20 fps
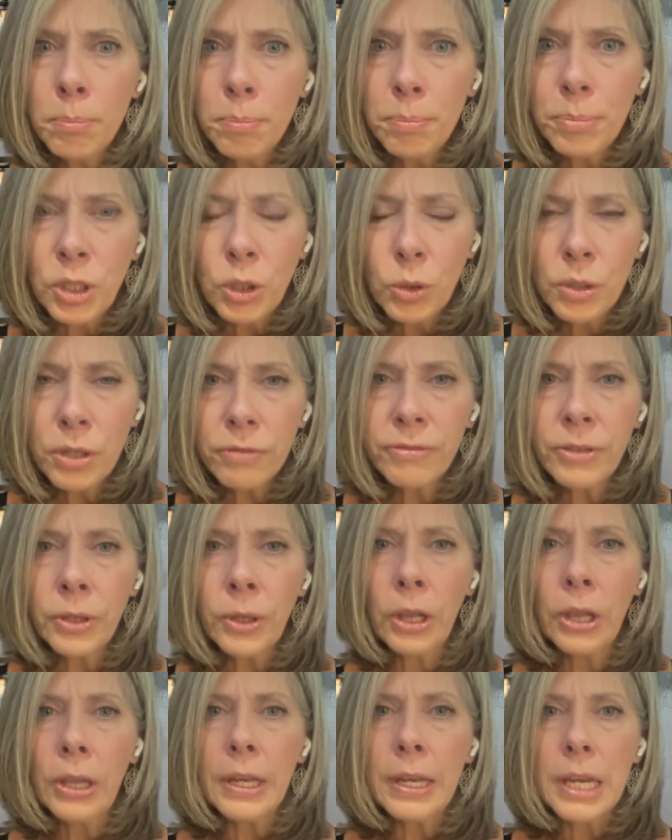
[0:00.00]
a
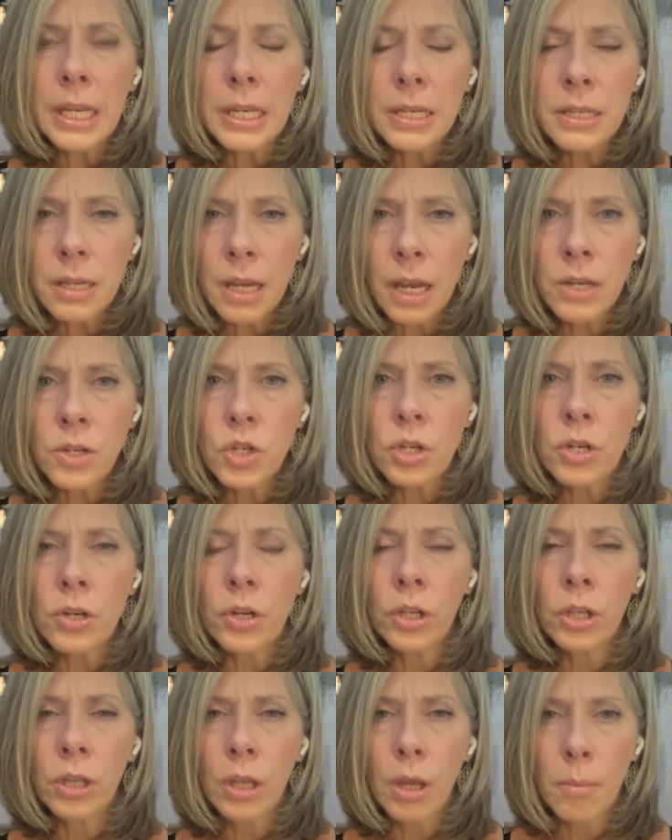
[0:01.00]
few
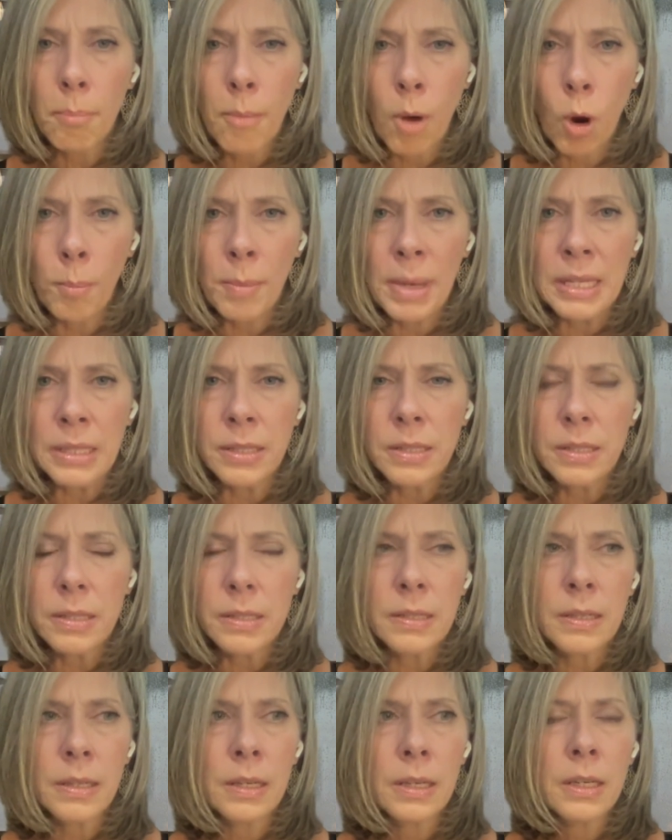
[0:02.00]
beautiful, intentional
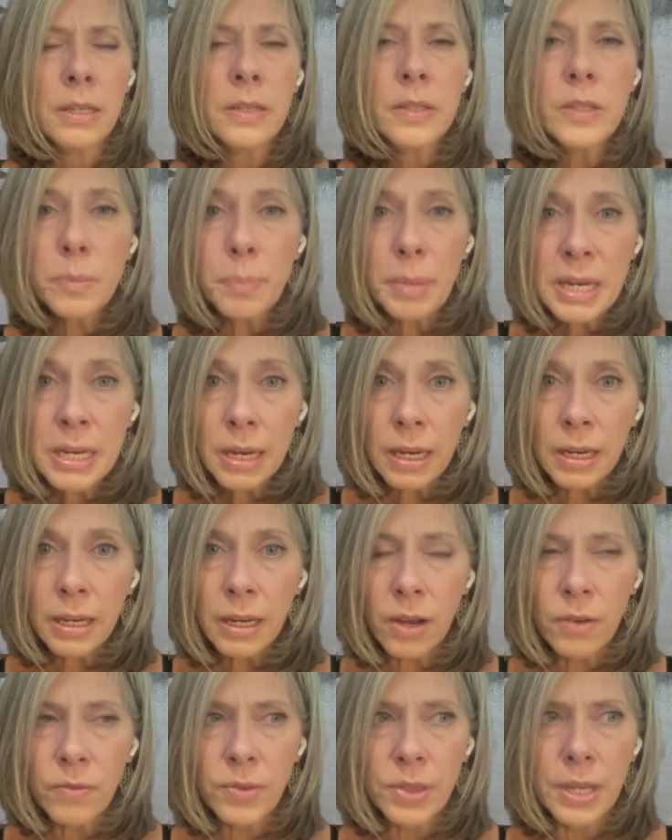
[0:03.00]
moments
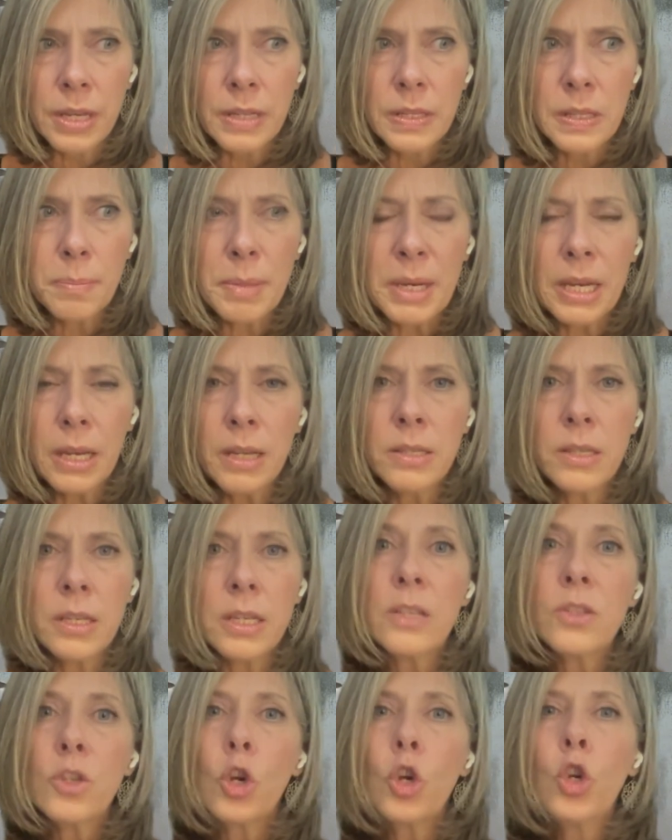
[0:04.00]
speaking of
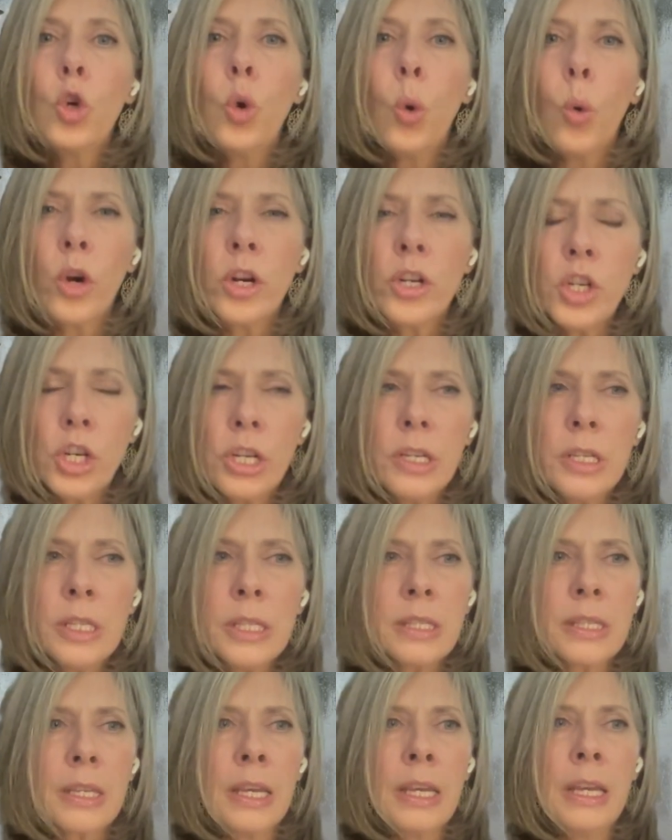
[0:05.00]
this because it is a
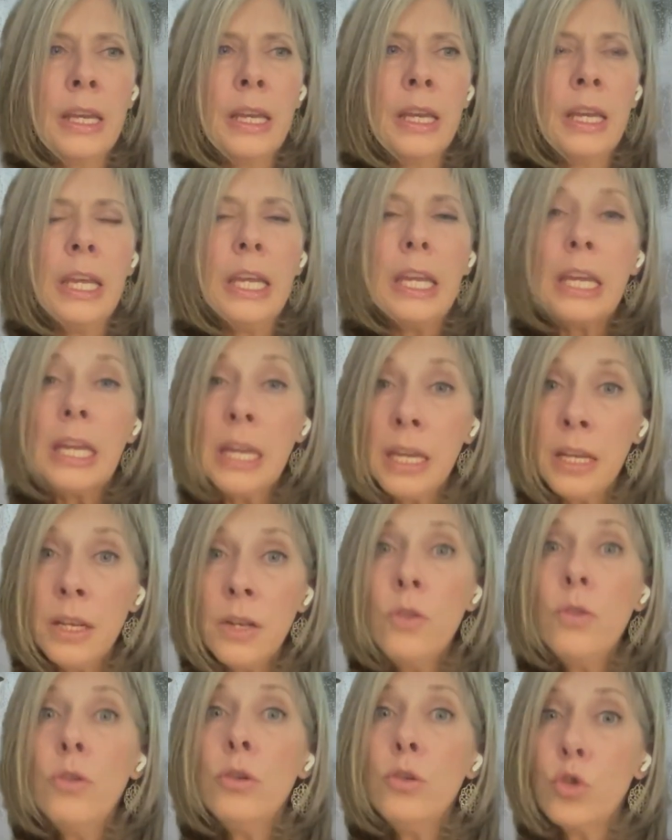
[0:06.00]
gorgeous,
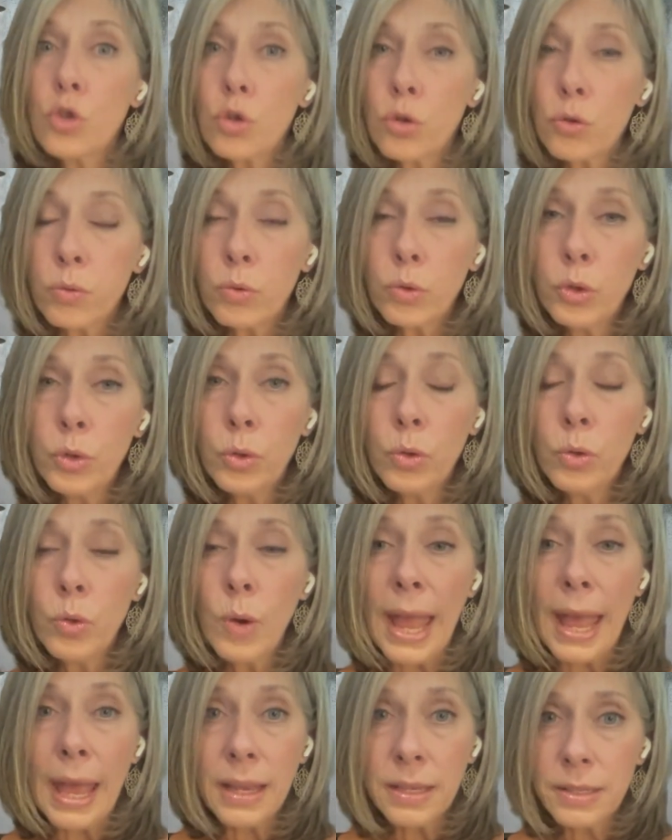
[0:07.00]
in the
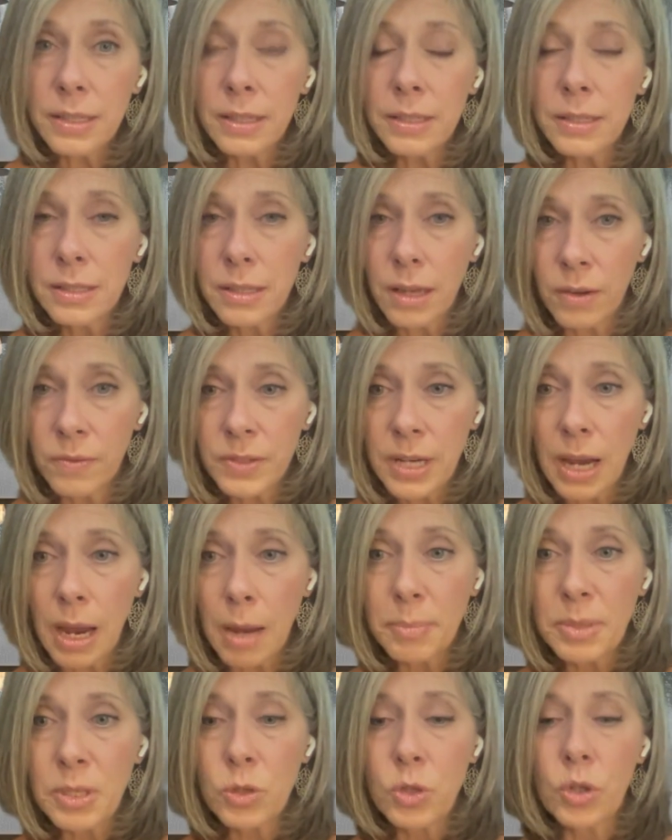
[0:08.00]
true
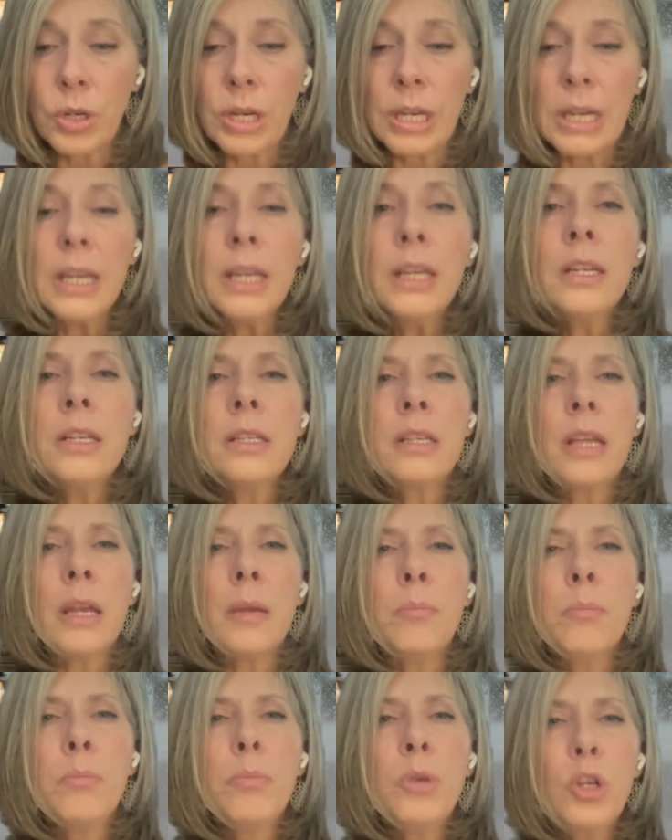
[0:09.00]
essence of tapestry,
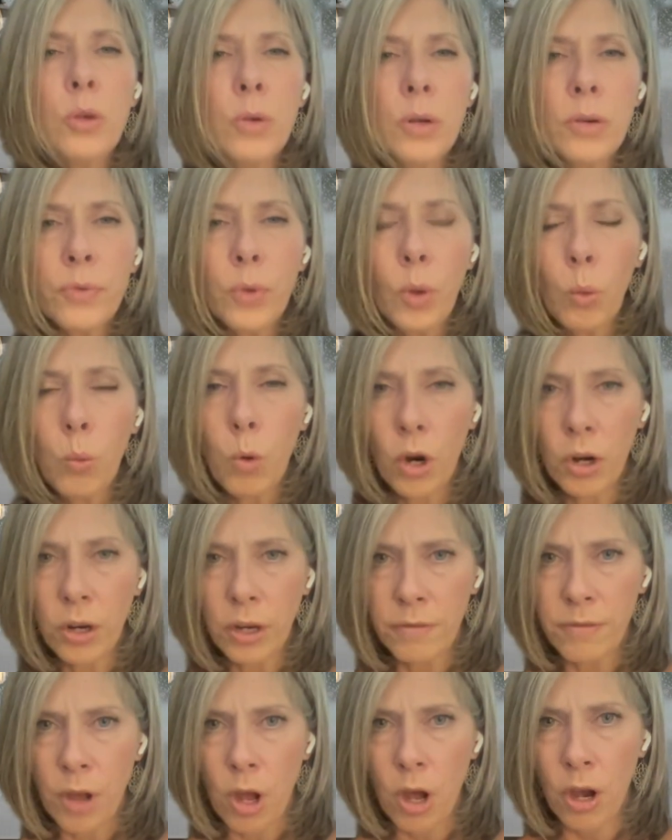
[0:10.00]
it is a
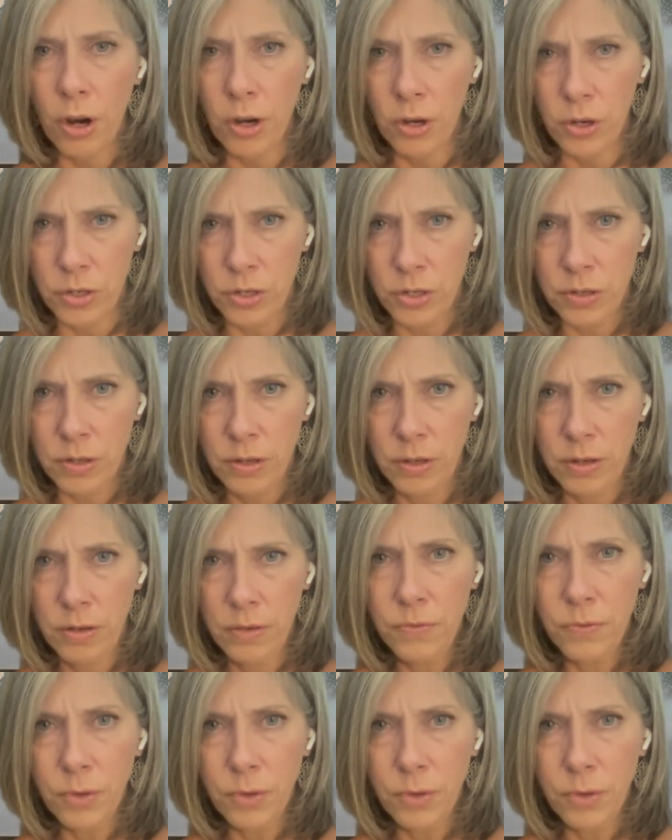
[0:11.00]
beautiful work of art,